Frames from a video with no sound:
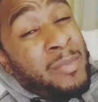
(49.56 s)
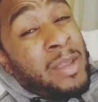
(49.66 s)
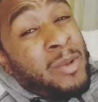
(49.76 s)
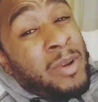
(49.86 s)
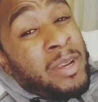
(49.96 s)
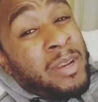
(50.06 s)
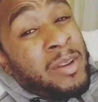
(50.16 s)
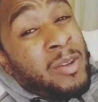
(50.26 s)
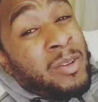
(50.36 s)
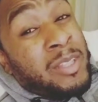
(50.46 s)
I think I can make
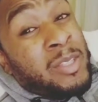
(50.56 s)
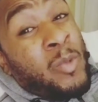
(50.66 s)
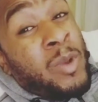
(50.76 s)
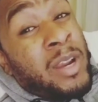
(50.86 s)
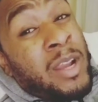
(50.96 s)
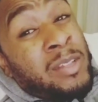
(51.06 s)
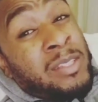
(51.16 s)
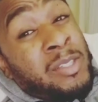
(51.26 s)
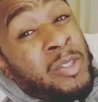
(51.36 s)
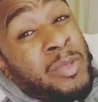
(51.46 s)
it work here, though, because the
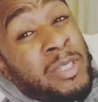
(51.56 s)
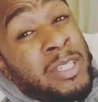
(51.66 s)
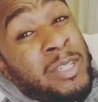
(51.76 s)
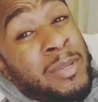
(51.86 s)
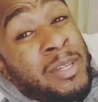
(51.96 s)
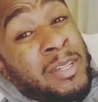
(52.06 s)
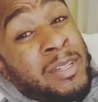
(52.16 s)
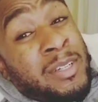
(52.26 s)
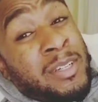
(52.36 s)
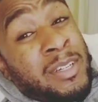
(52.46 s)
warehouse is super
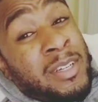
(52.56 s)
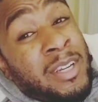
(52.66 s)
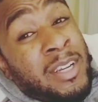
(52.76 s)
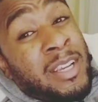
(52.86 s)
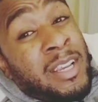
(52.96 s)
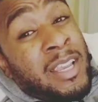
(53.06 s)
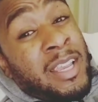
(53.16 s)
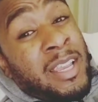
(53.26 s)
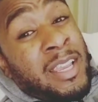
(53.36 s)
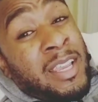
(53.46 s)
cheap here.
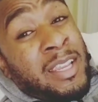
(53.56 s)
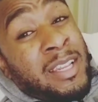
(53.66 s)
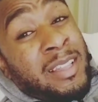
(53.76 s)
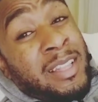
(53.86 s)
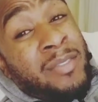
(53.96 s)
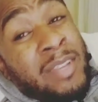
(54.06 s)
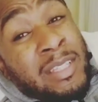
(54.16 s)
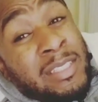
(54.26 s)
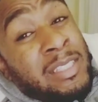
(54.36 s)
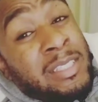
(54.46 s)

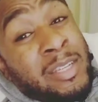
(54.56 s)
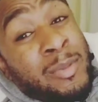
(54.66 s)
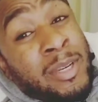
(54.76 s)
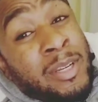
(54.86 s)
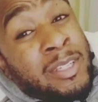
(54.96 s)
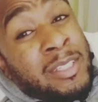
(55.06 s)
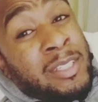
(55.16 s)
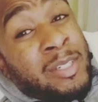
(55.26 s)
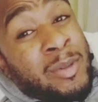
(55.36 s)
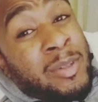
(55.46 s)
And living is just
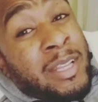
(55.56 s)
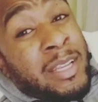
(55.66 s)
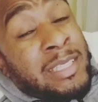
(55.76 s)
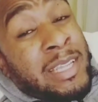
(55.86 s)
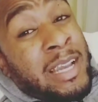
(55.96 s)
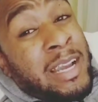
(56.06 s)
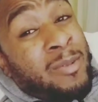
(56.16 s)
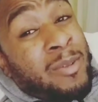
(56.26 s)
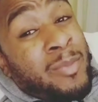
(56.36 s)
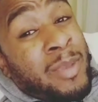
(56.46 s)
cheap here in general.
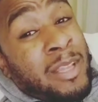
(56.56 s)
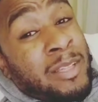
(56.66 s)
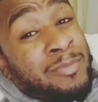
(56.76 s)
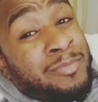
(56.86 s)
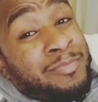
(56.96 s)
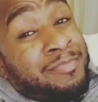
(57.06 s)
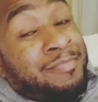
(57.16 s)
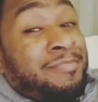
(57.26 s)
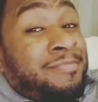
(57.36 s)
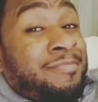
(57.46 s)
Like, it's kind of high where I'm at.